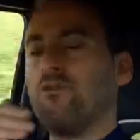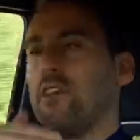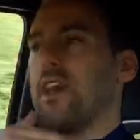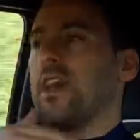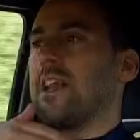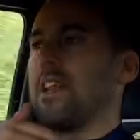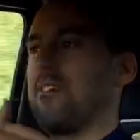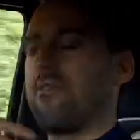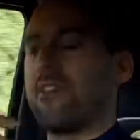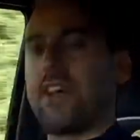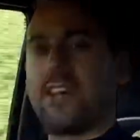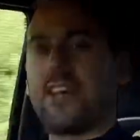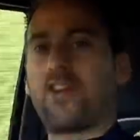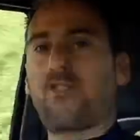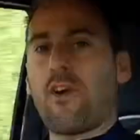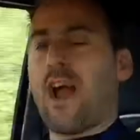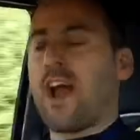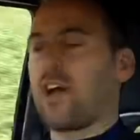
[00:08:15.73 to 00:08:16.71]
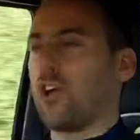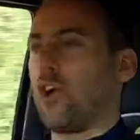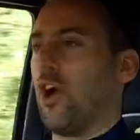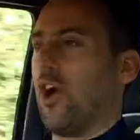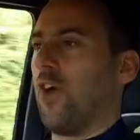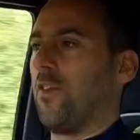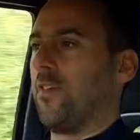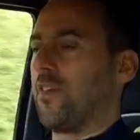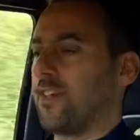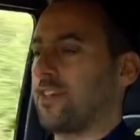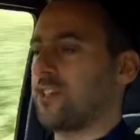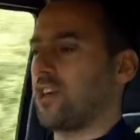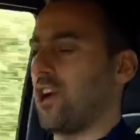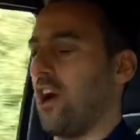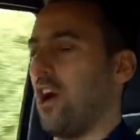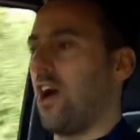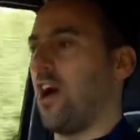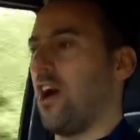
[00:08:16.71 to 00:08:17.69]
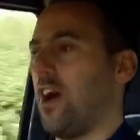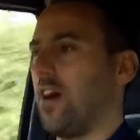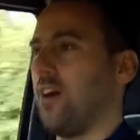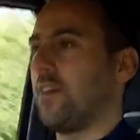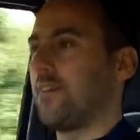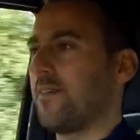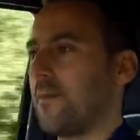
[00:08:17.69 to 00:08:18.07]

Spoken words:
really crack on this car,